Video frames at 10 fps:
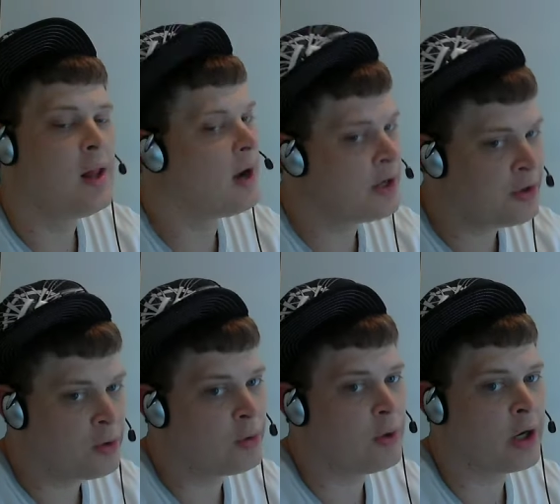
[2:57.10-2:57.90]
I
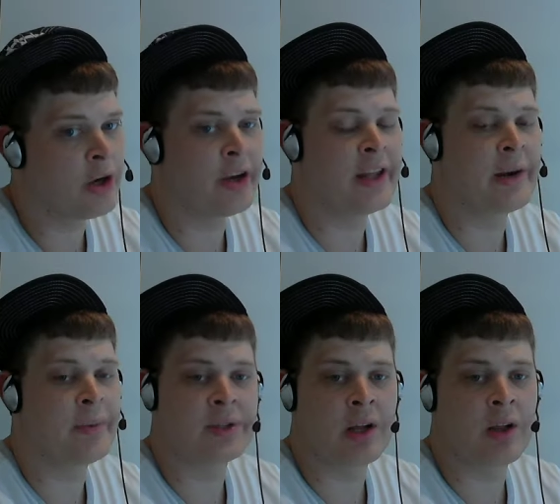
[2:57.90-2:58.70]
do agree that it
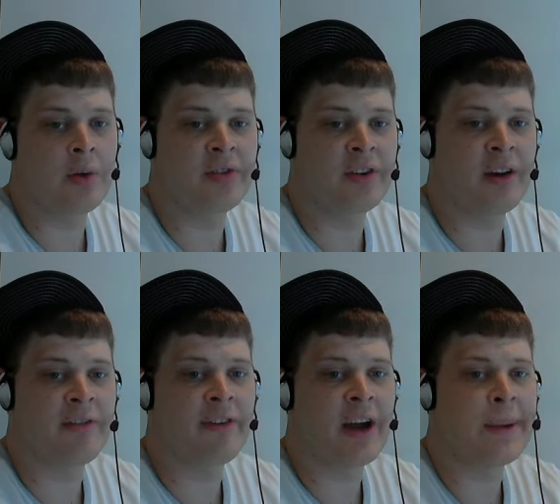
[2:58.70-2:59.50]
was a close enough
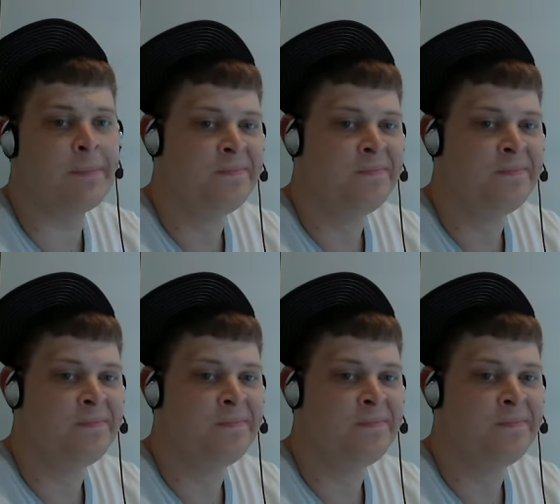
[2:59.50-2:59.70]
fight